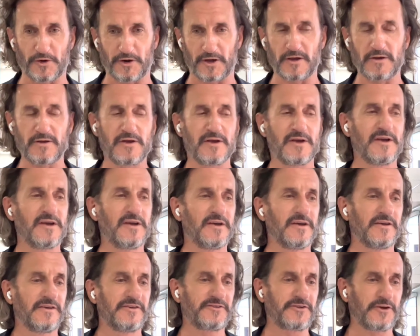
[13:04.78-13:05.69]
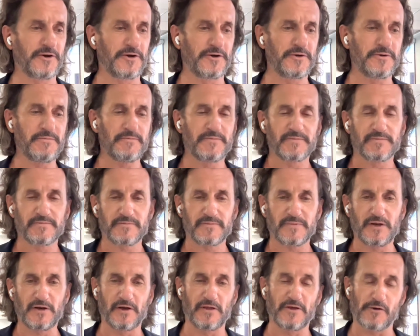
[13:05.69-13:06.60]
water. So,
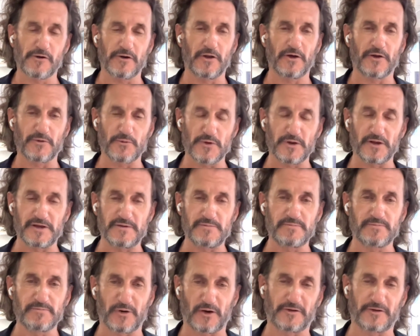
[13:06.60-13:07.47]
there are a lot of really